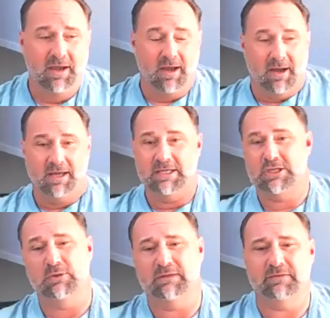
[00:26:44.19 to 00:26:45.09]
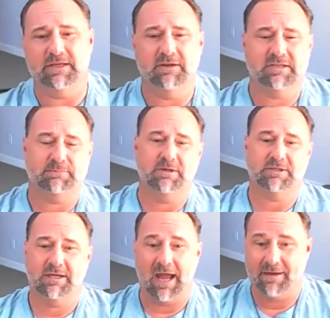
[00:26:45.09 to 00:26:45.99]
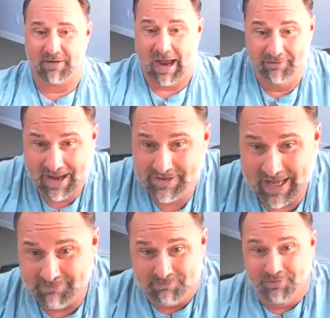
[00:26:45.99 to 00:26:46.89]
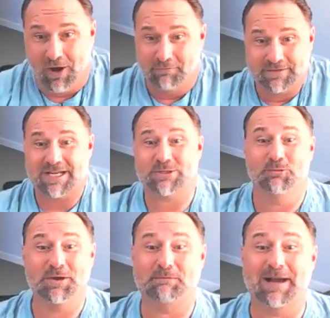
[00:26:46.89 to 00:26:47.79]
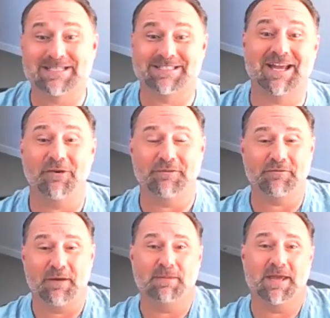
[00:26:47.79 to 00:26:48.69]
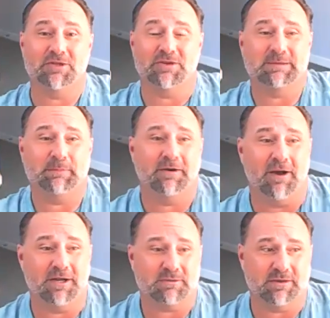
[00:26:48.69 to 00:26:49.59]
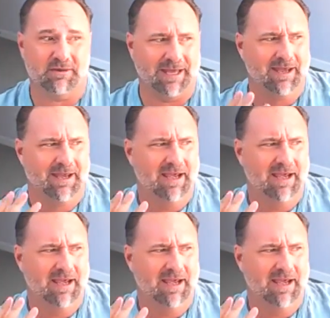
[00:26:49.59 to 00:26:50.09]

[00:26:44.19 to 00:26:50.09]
uh, intuitively or spiritually I've, I've had that conversation with myself if i'm being transparent and honest with you like